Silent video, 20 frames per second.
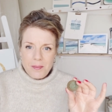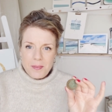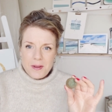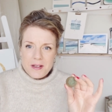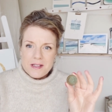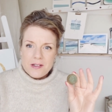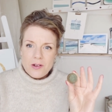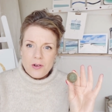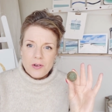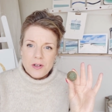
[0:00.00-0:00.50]

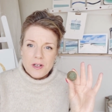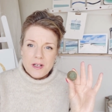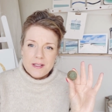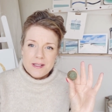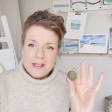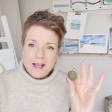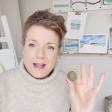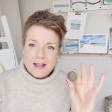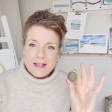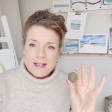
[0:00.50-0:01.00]
This coin is
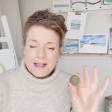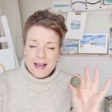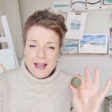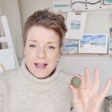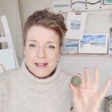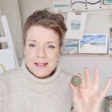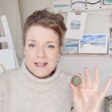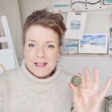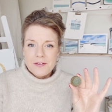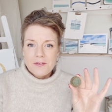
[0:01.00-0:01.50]
dated
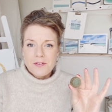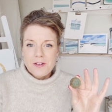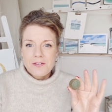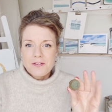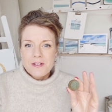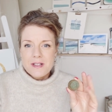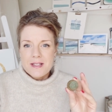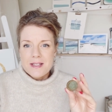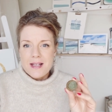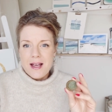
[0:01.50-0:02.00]

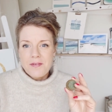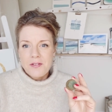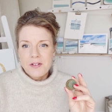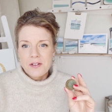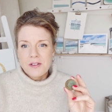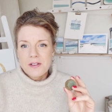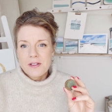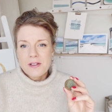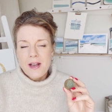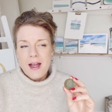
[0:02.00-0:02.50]
1857,